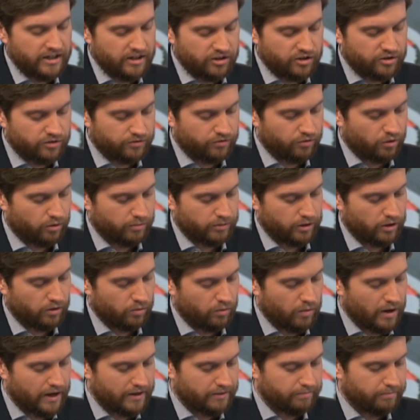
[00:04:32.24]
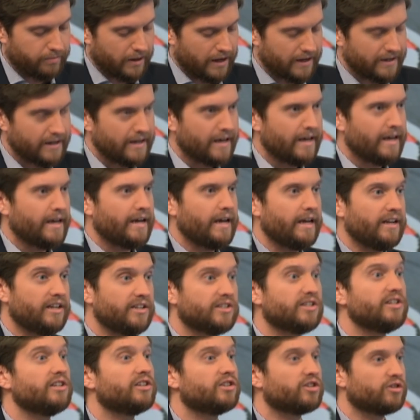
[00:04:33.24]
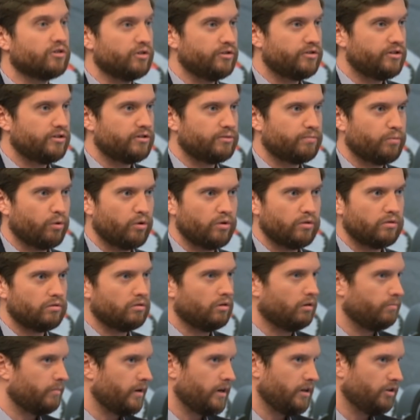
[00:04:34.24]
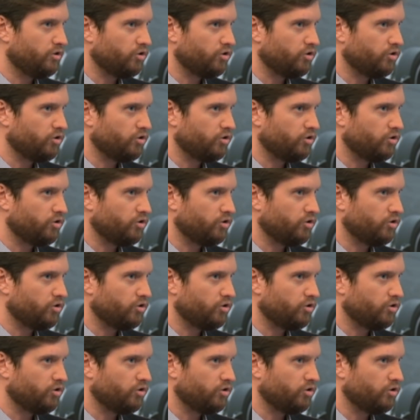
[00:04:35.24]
into Formula One. But it is an exclusive sport. Not many